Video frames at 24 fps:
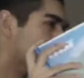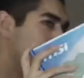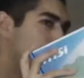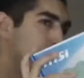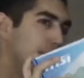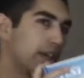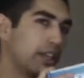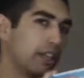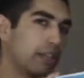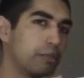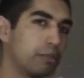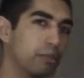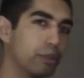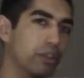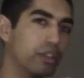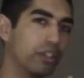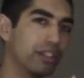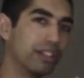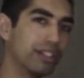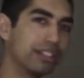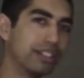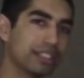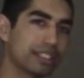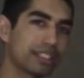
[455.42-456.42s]

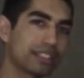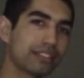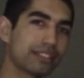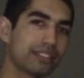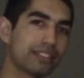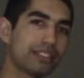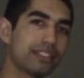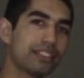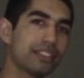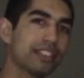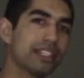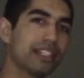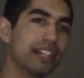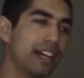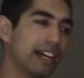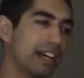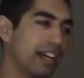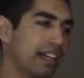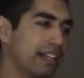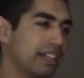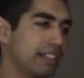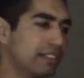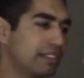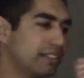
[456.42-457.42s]
Motherboard.
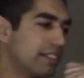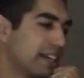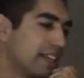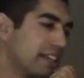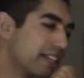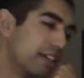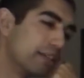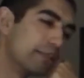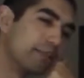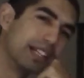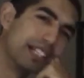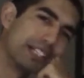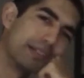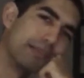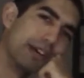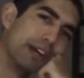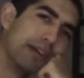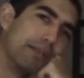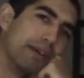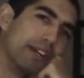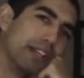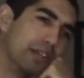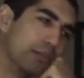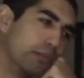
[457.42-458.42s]
I do not know much
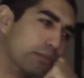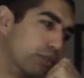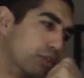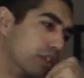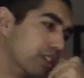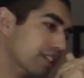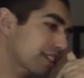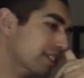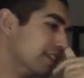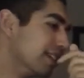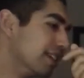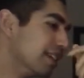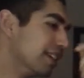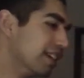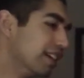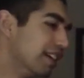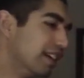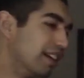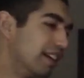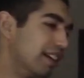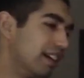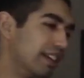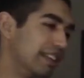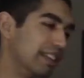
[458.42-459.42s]
about motherboards.
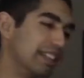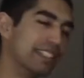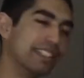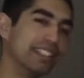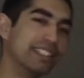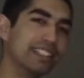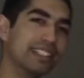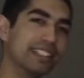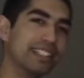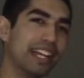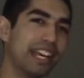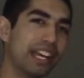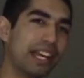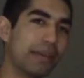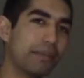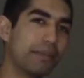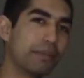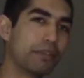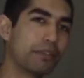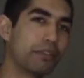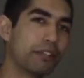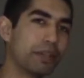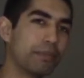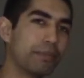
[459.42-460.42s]
This is an
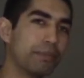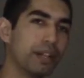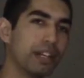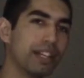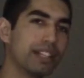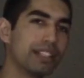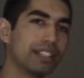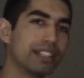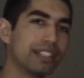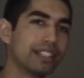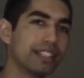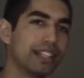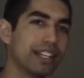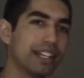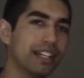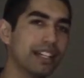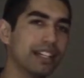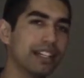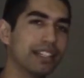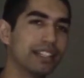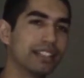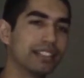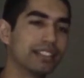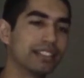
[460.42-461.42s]
AM3 Plus
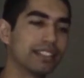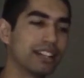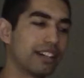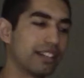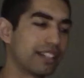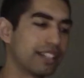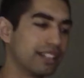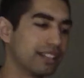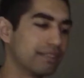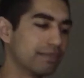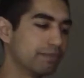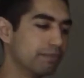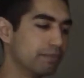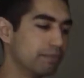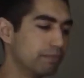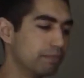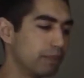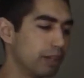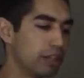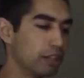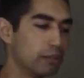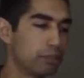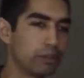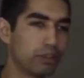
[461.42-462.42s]
uh, socket
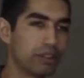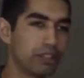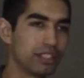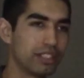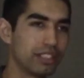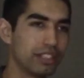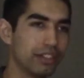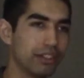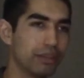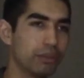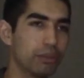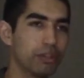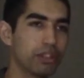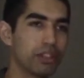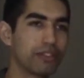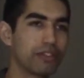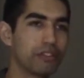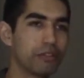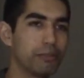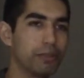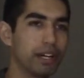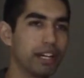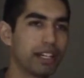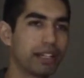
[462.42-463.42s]
motherboard, so it worked
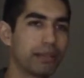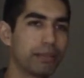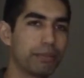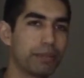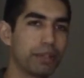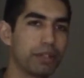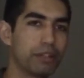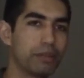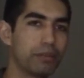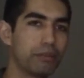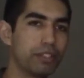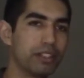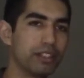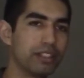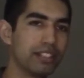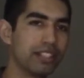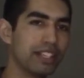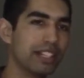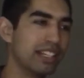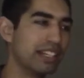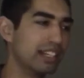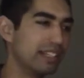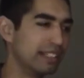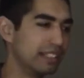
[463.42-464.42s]
for my computer build.
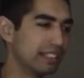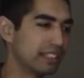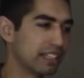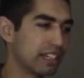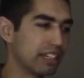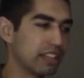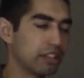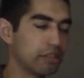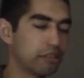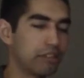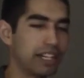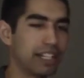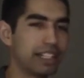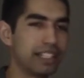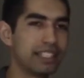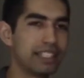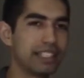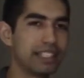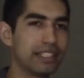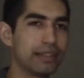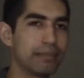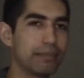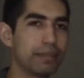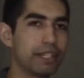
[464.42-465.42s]
It's got the right
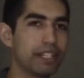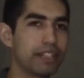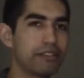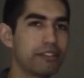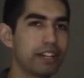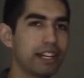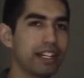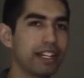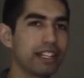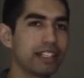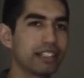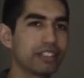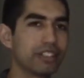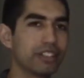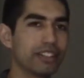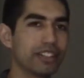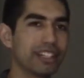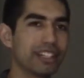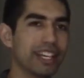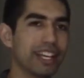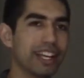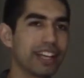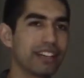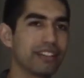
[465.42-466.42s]
TDP rating, so it
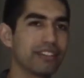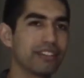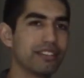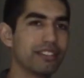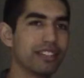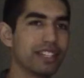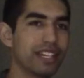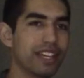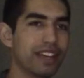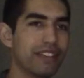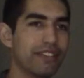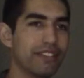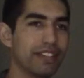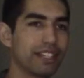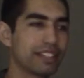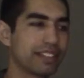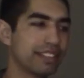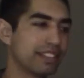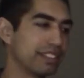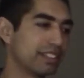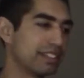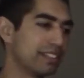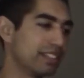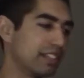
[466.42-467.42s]
can handle the
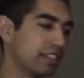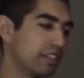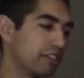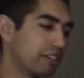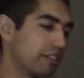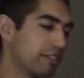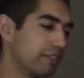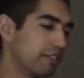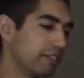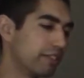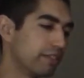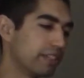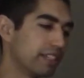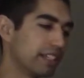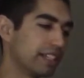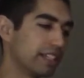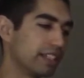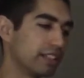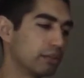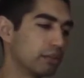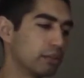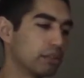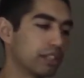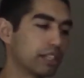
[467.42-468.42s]
FX6350, and
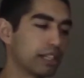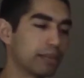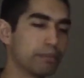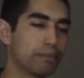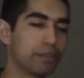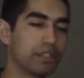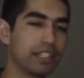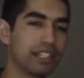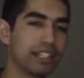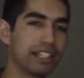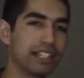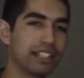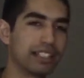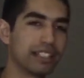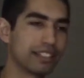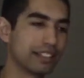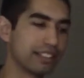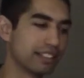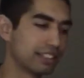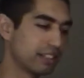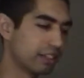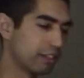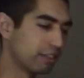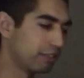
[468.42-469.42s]
it's working pretty
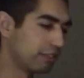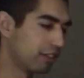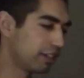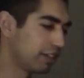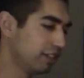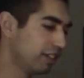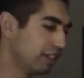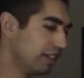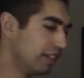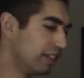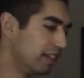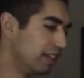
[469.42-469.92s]
nicely so far.